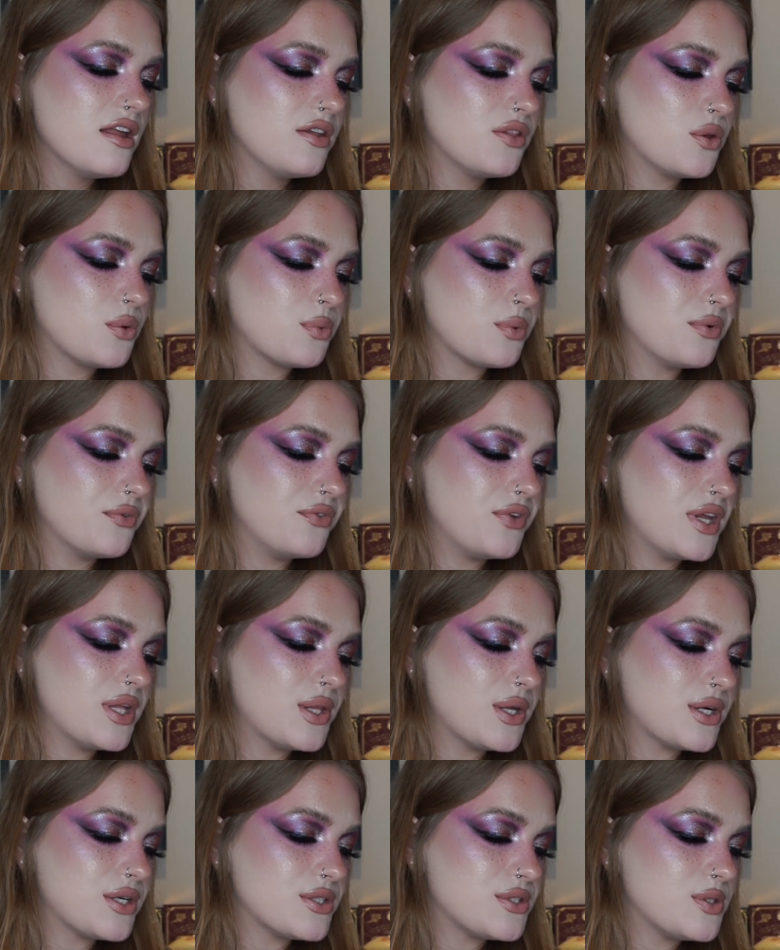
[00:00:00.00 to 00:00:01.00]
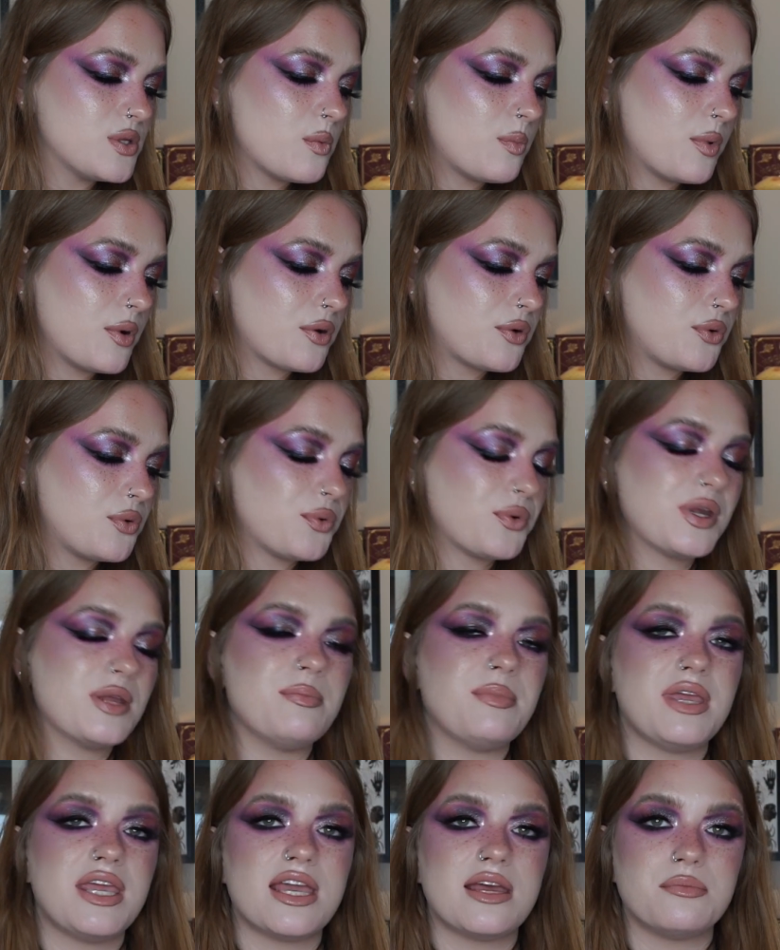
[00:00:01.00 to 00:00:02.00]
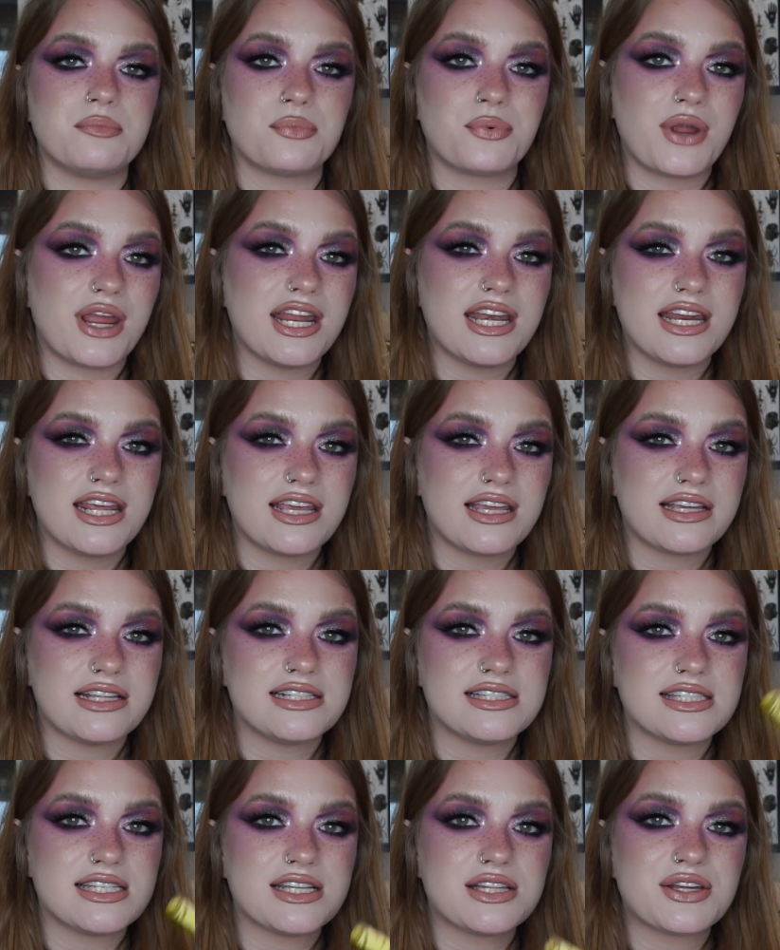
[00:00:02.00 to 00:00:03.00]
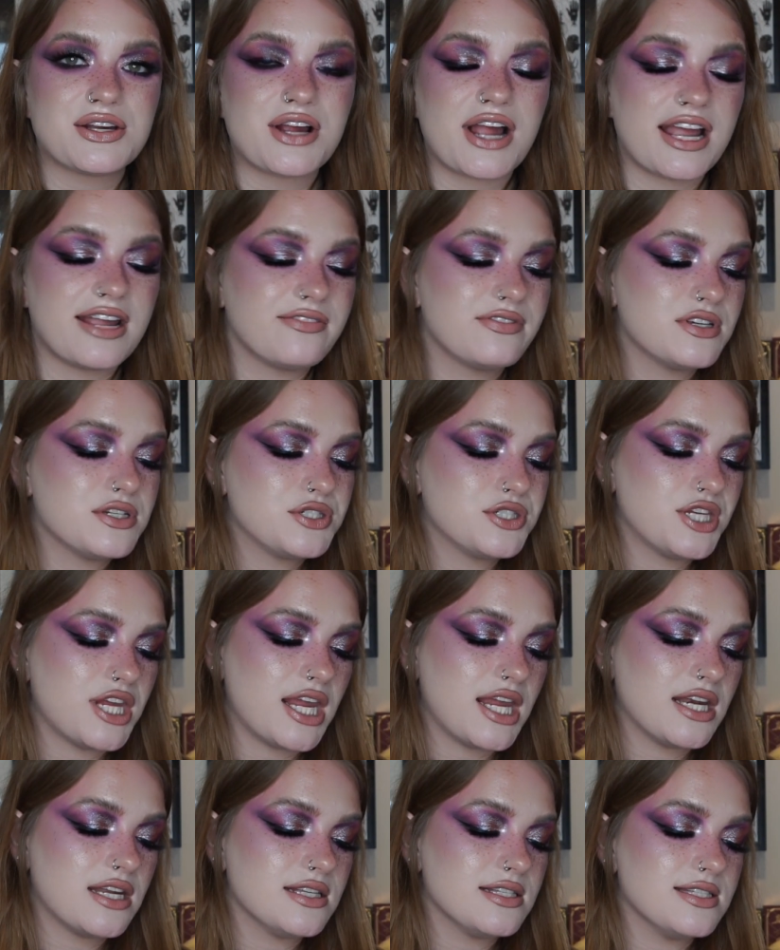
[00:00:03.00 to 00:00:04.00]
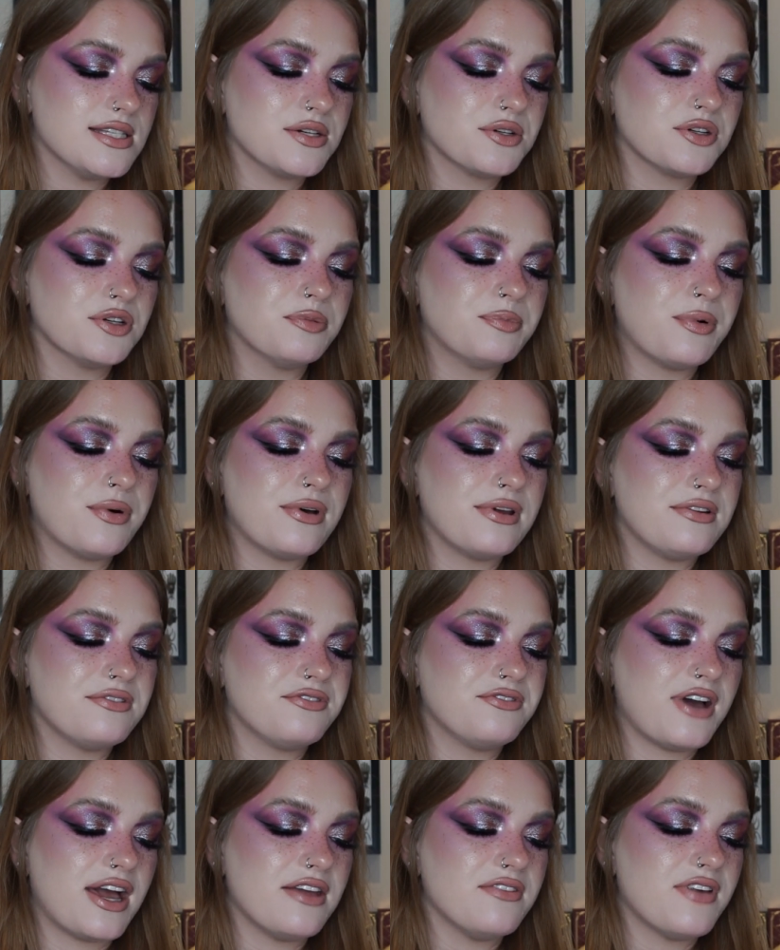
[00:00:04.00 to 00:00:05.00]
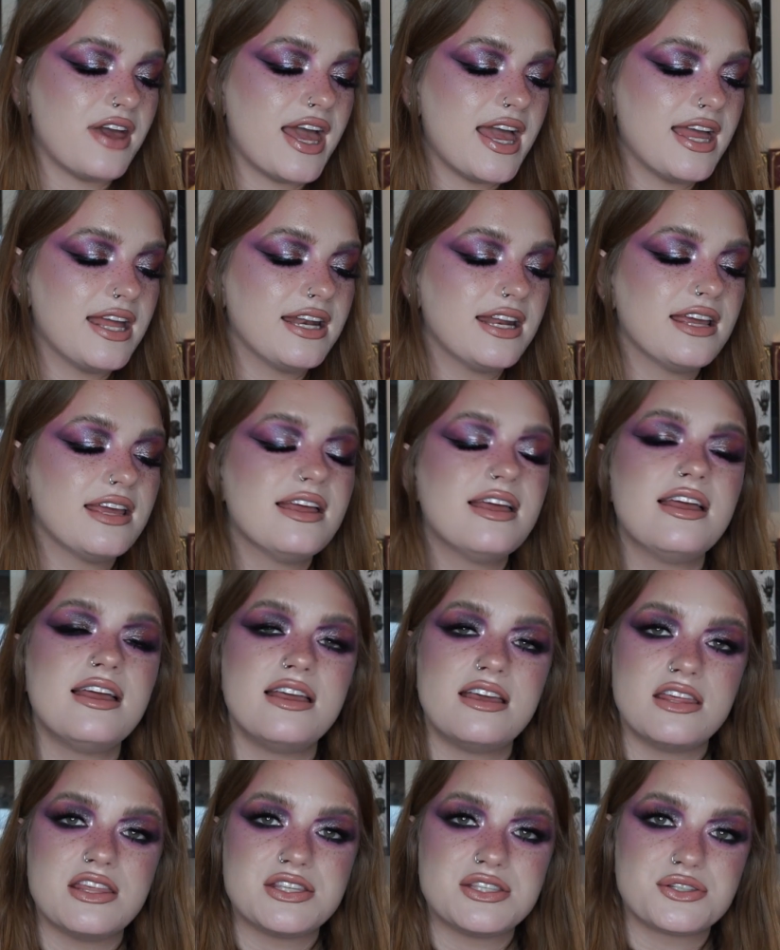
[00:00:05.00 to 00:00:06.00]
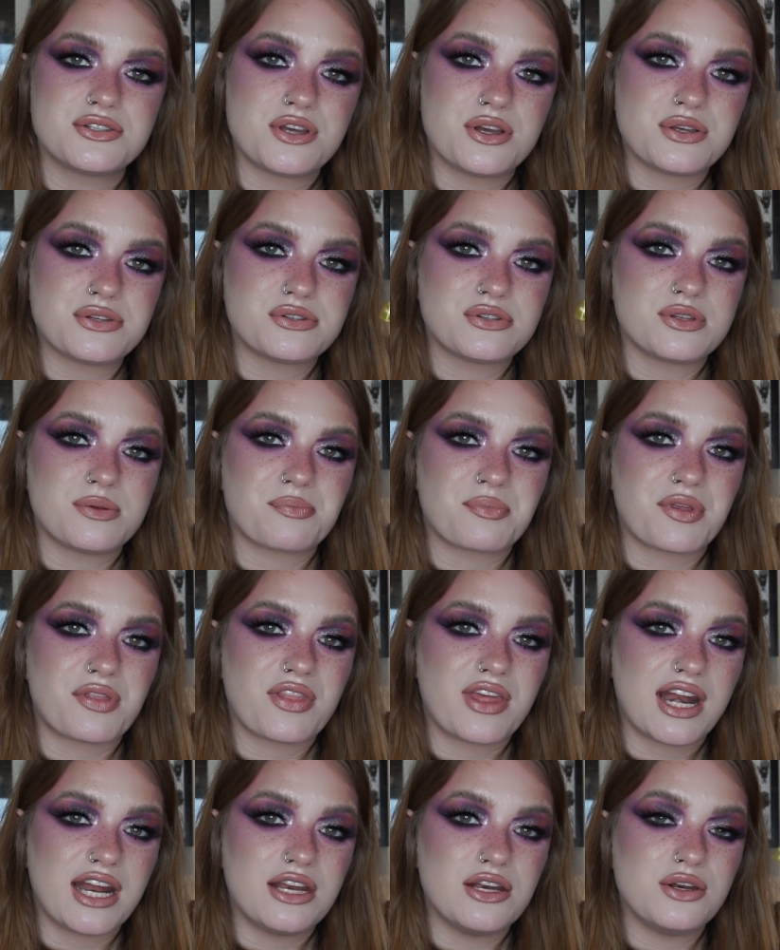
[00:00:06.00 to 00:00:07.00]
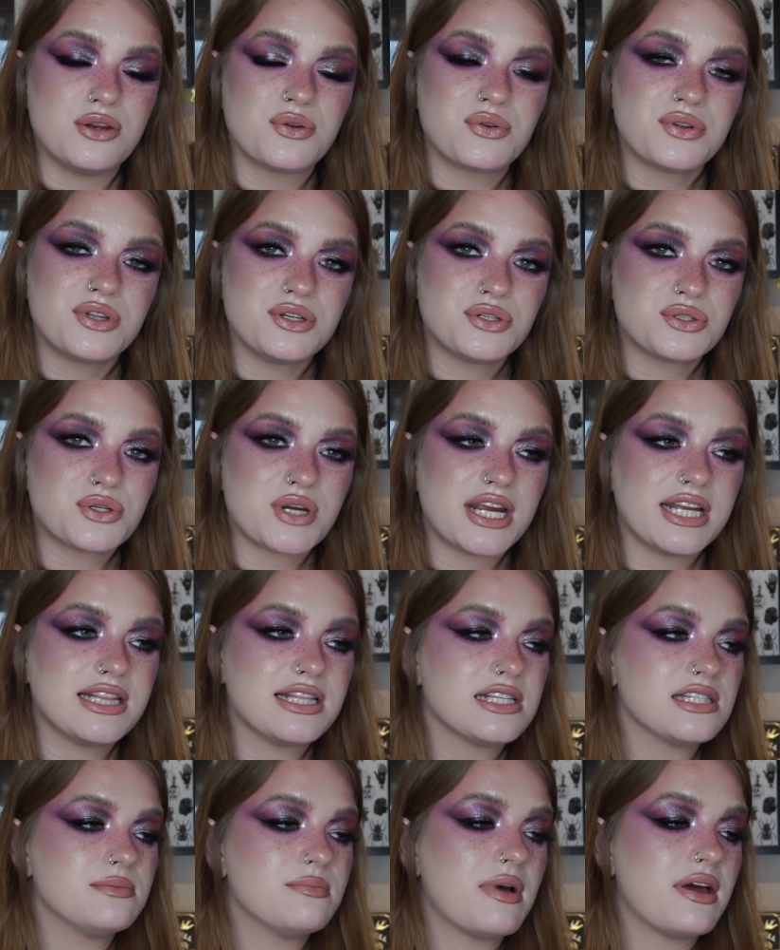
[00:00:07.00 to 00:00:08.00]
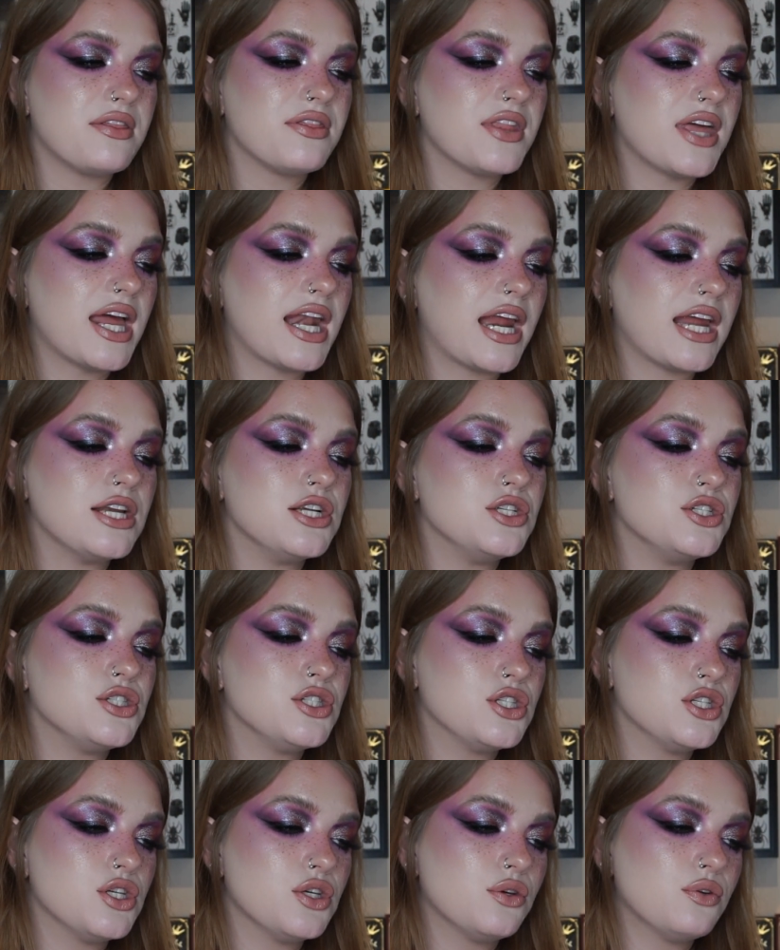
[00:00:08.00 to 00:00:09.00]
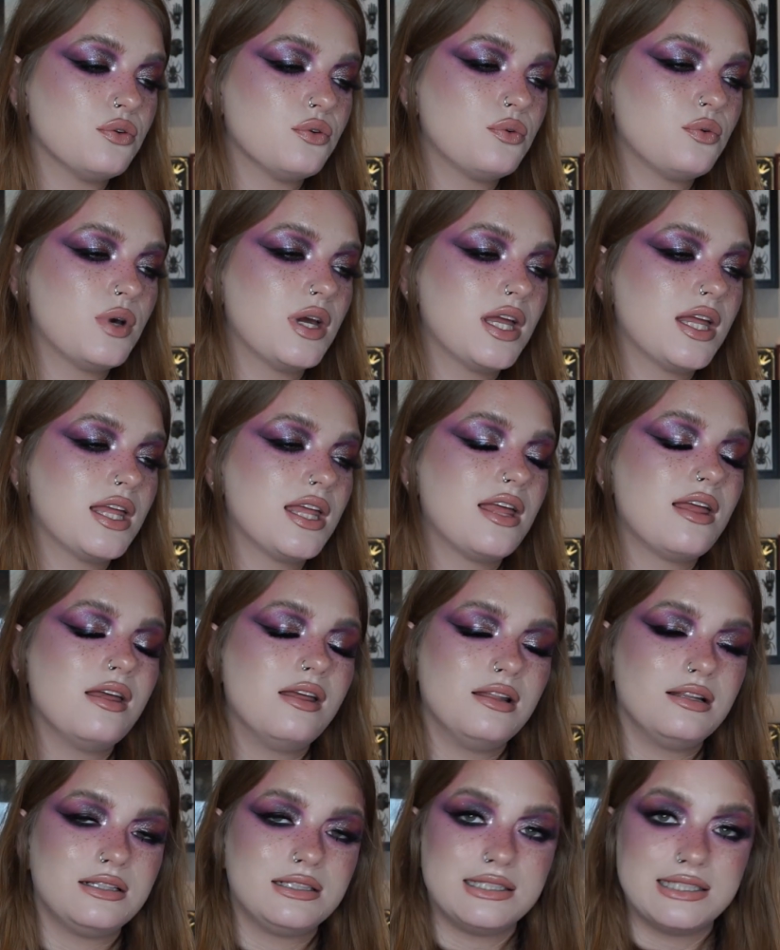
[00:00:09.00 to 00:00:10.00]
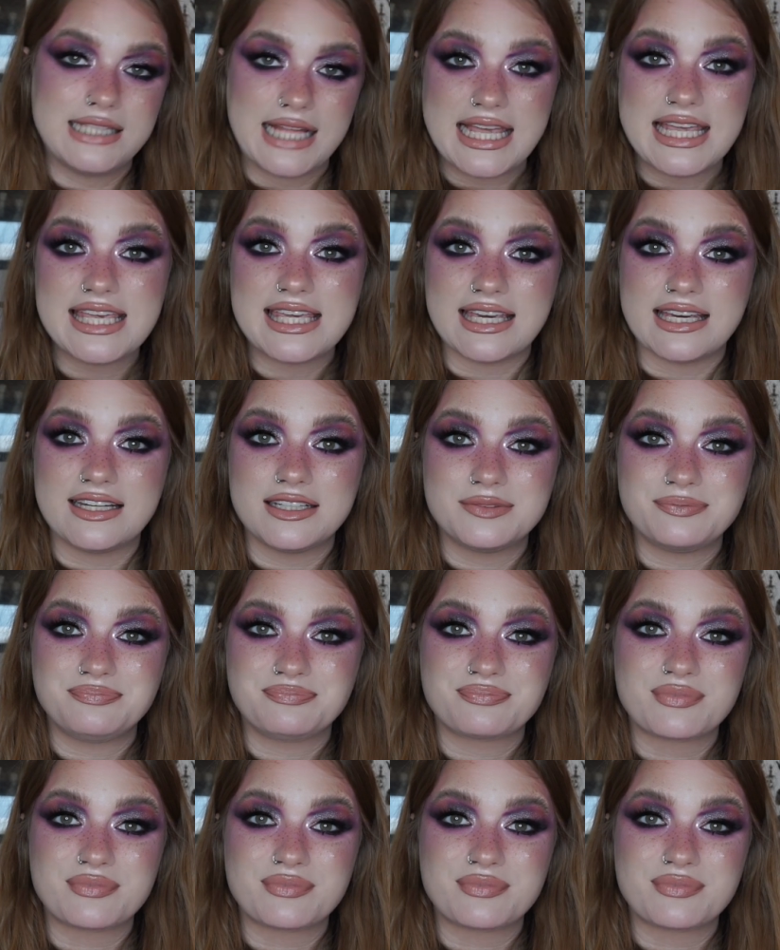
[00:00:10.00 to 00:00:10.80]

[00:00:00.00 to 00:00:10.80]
the Revealer Super Creamy and Brightening Concealer. I have the shade 0.5N. This is also something that I newly tried this month, and I do like it.